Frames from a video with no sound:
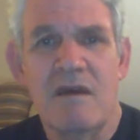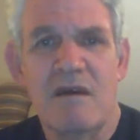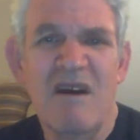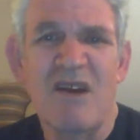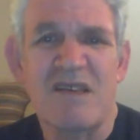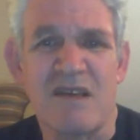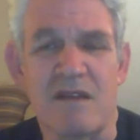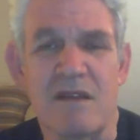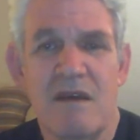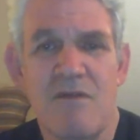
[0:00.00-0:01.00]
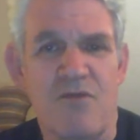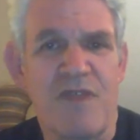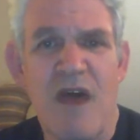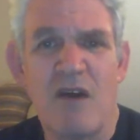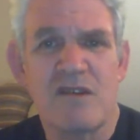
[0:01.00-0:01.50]
Oh, he said,
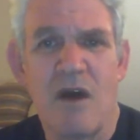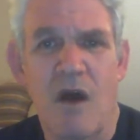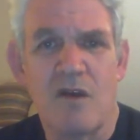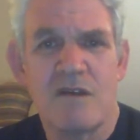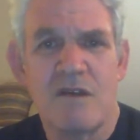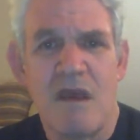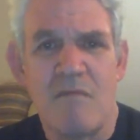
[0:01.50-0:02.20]
$3,000,